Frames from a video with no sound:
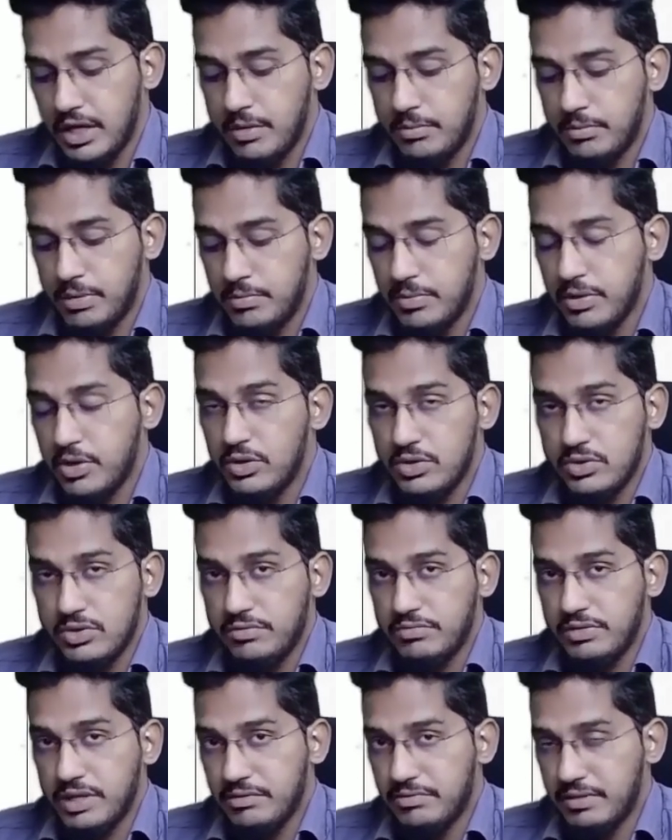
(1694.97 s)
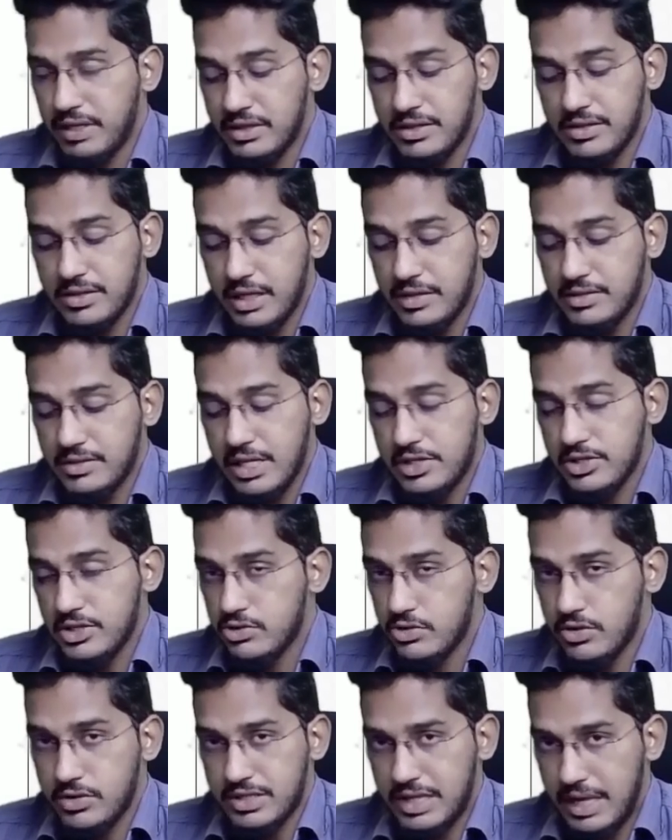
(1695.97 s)
But because of verifying the
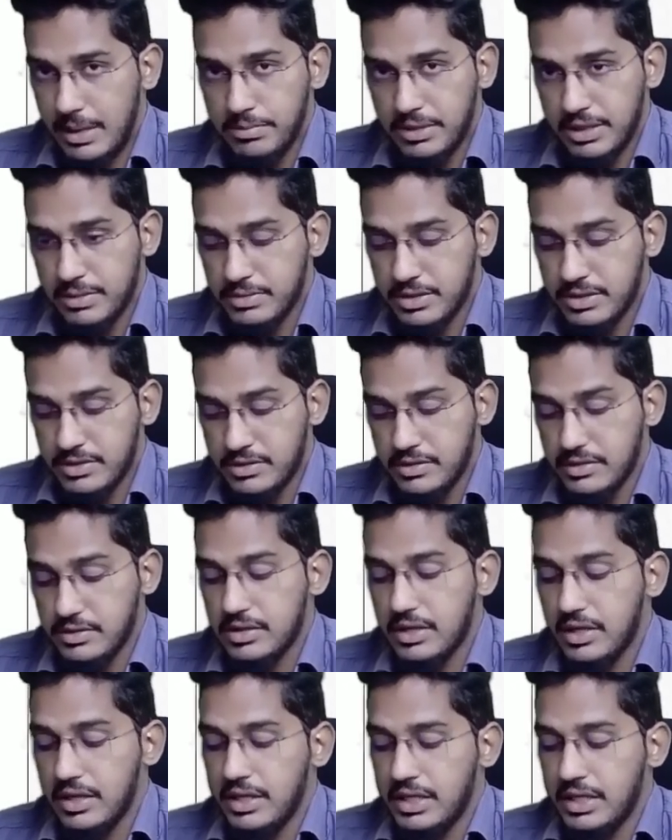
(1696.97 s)
transactions on sampling basis,